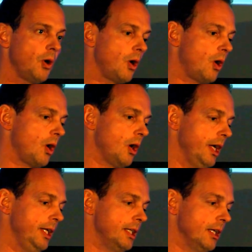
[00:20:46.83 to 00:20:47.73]
or
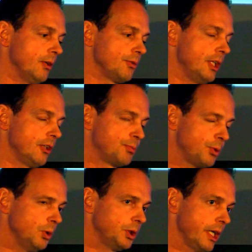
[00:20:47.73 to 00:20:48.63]
Internet of Things
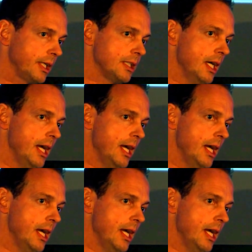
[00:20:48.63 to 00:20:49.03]
projects